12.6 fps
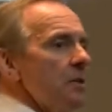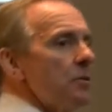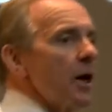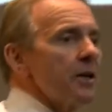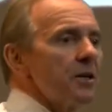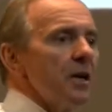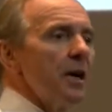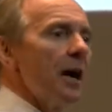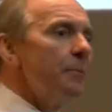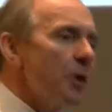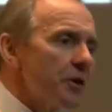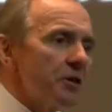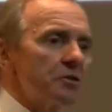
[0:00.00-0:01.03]
right?
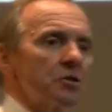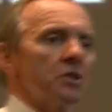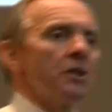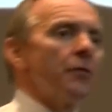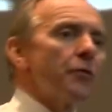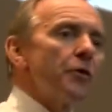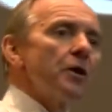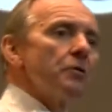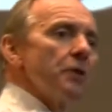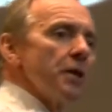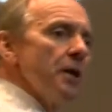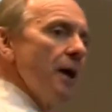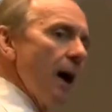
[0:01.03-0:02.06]
I'm not interested in a
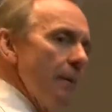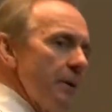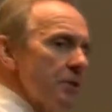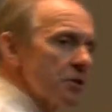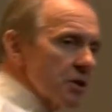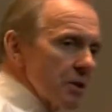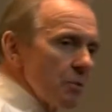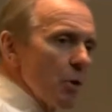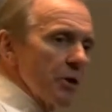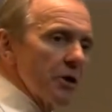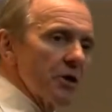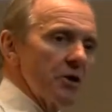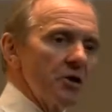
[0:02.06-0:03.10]
theory. I'm interested in
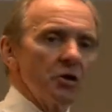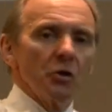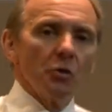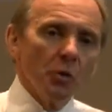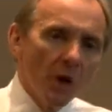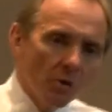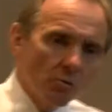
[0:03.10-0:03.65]
what you're going to do